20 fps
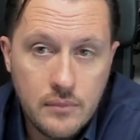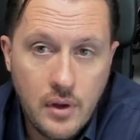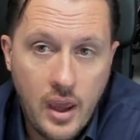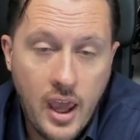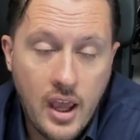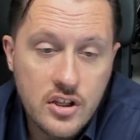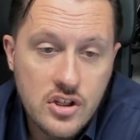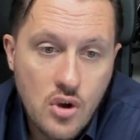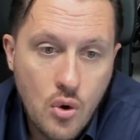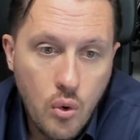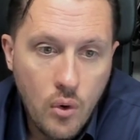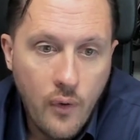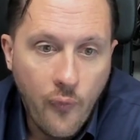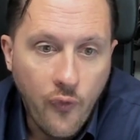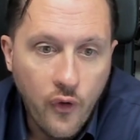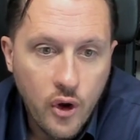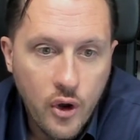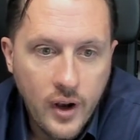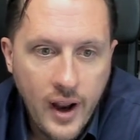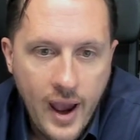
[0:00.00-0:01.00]
It's cool if
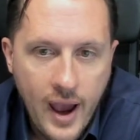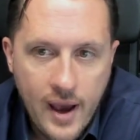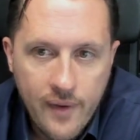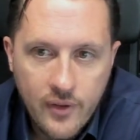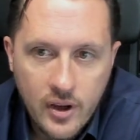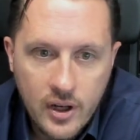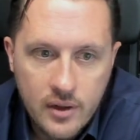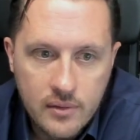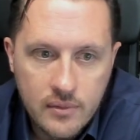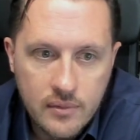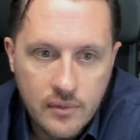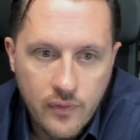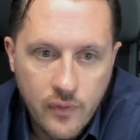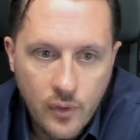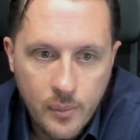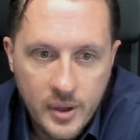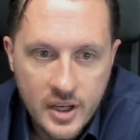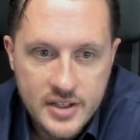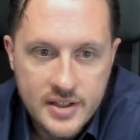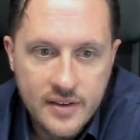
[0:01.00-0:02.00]
you could have it. For
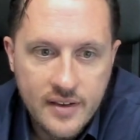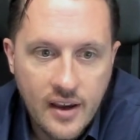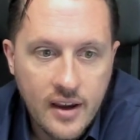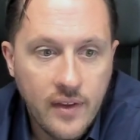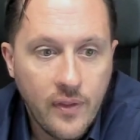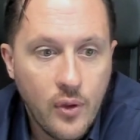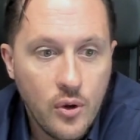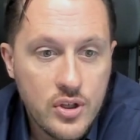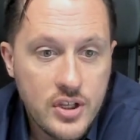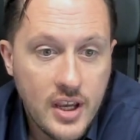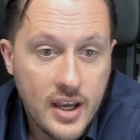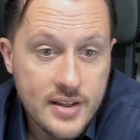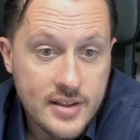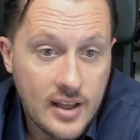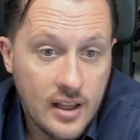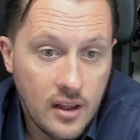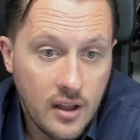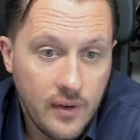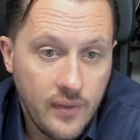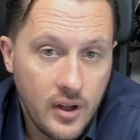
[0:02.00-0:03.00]
me as a tech enthusiast, I
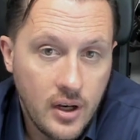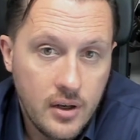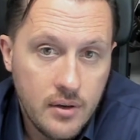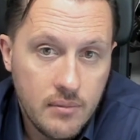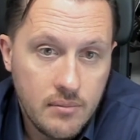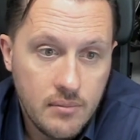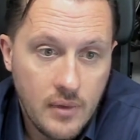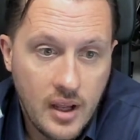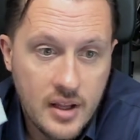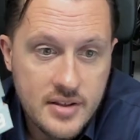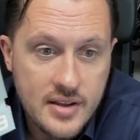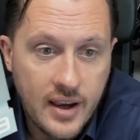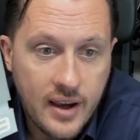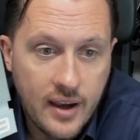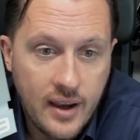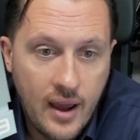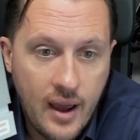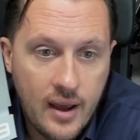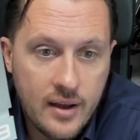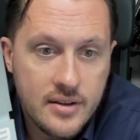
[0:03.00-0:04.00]
love it. It's
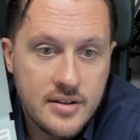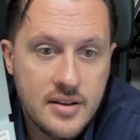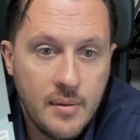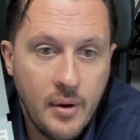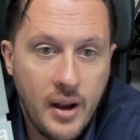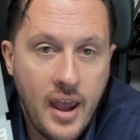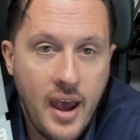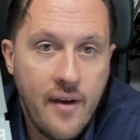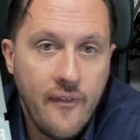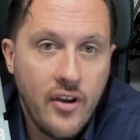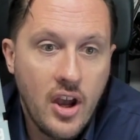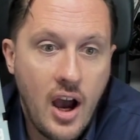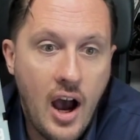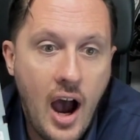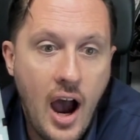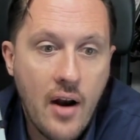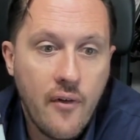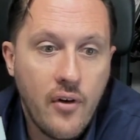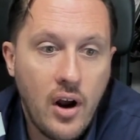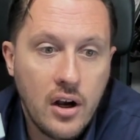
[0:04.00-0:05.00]
like somebody having a
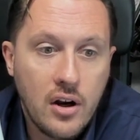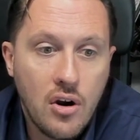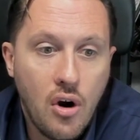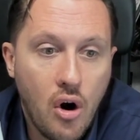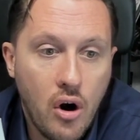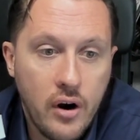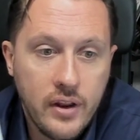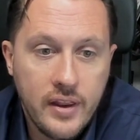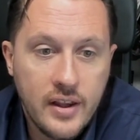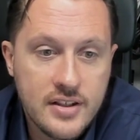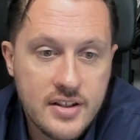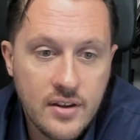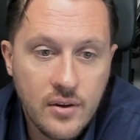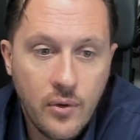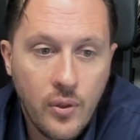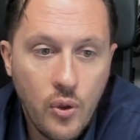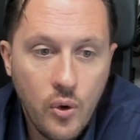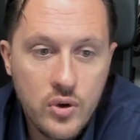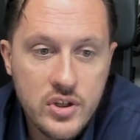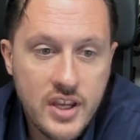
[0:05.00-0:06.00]
hot rod card that's an
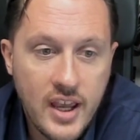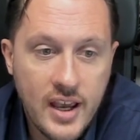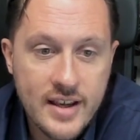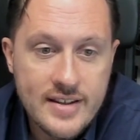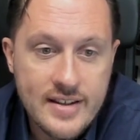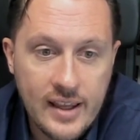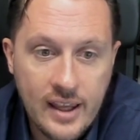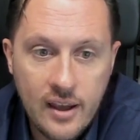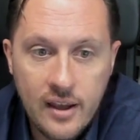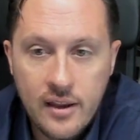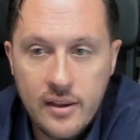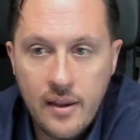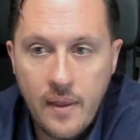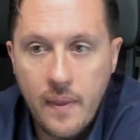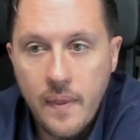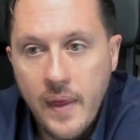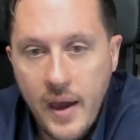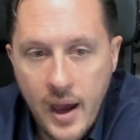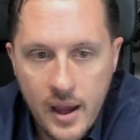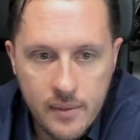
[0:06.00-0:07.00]
enthusiast in
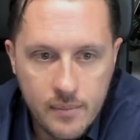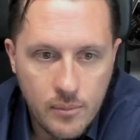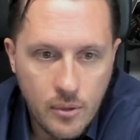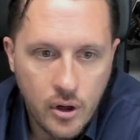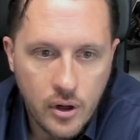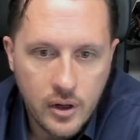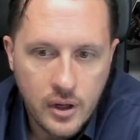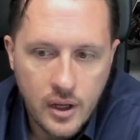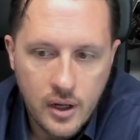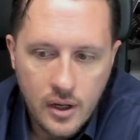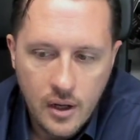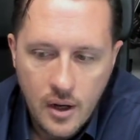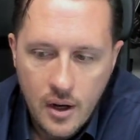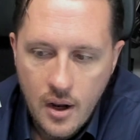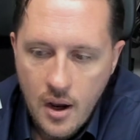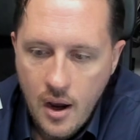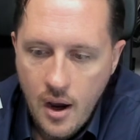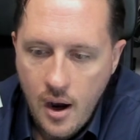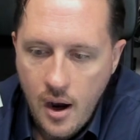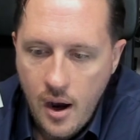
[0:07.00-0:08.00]
that market.
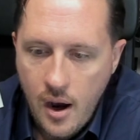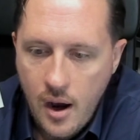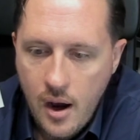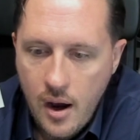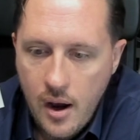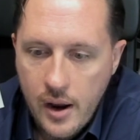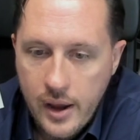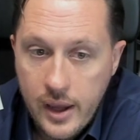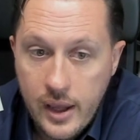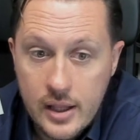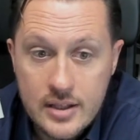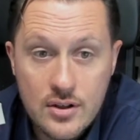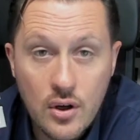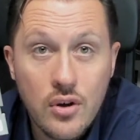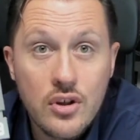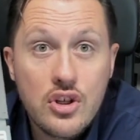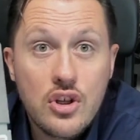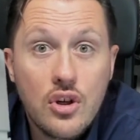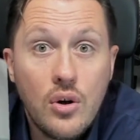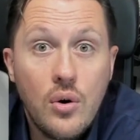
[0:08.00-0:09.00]
Uh, it's
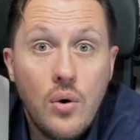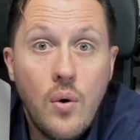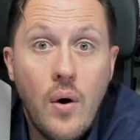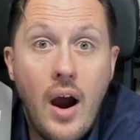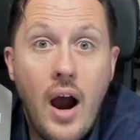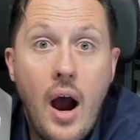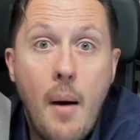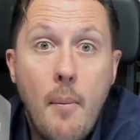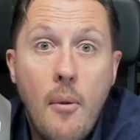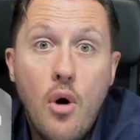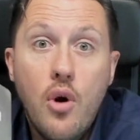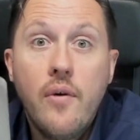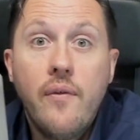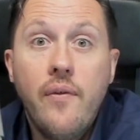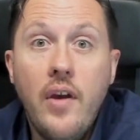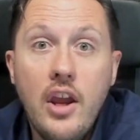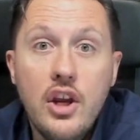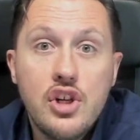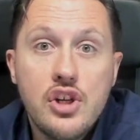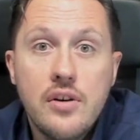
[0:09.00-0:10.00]
also a
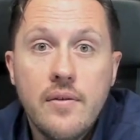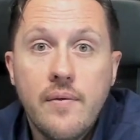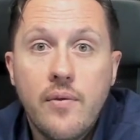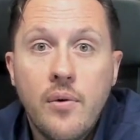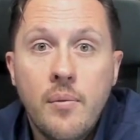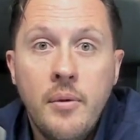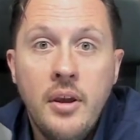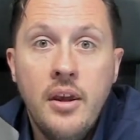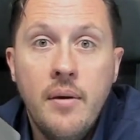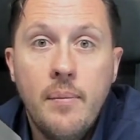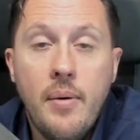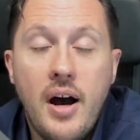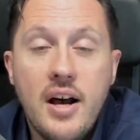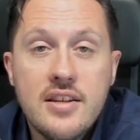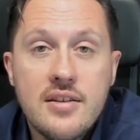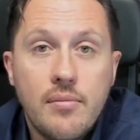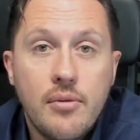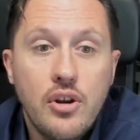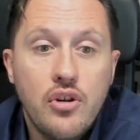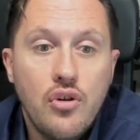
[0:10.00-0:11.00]
motivation for me
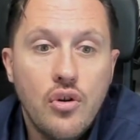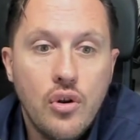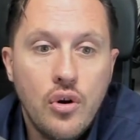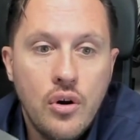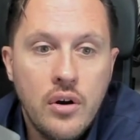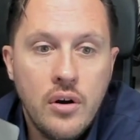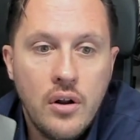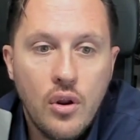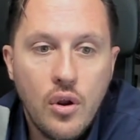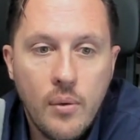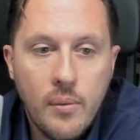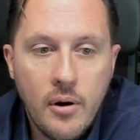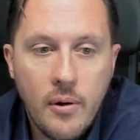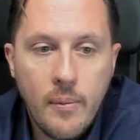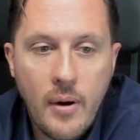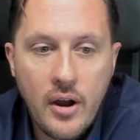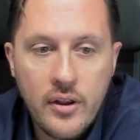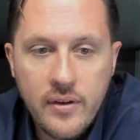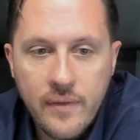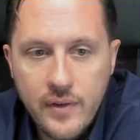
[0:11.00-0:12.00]
possibly to learn a little bit
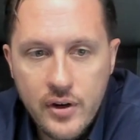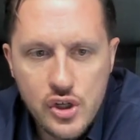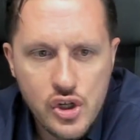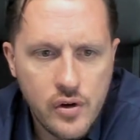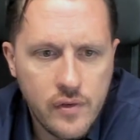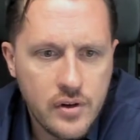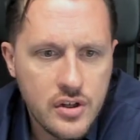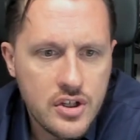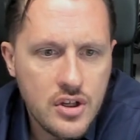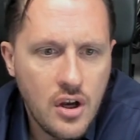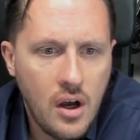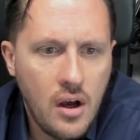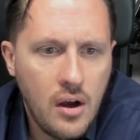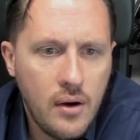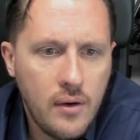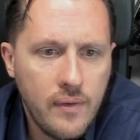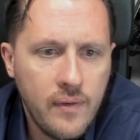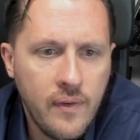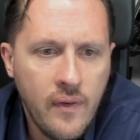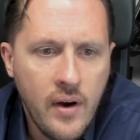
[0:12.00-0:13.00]
about DaVinci
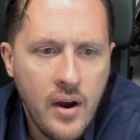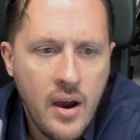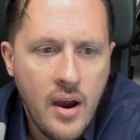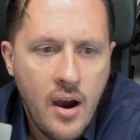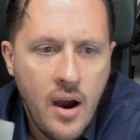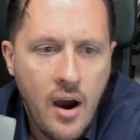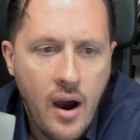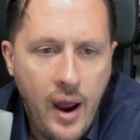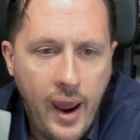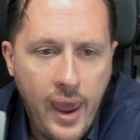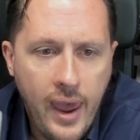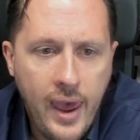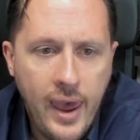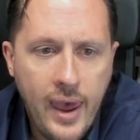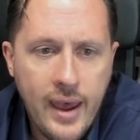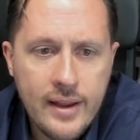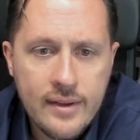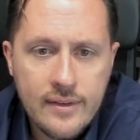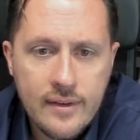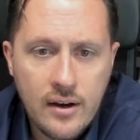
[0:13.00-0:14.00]
Resolve
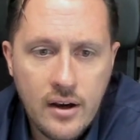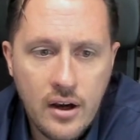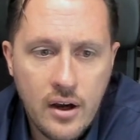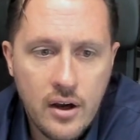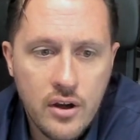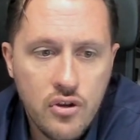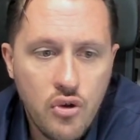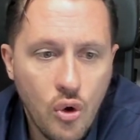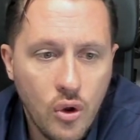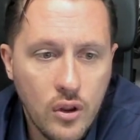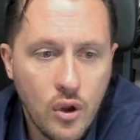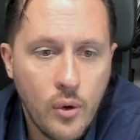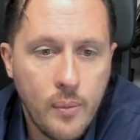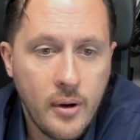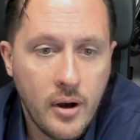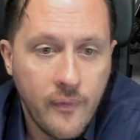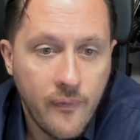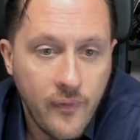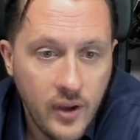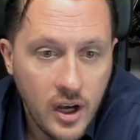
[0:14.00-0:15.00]
and uh, do a little
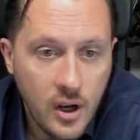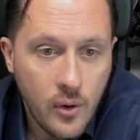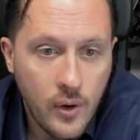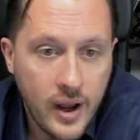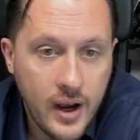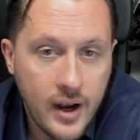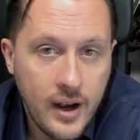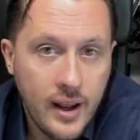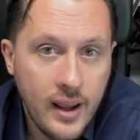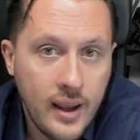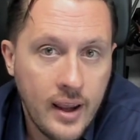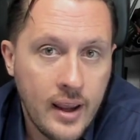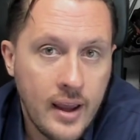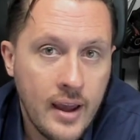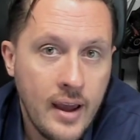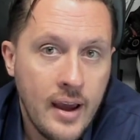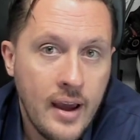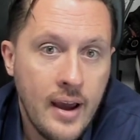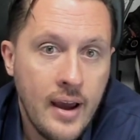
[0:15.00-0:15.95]
bit of video editing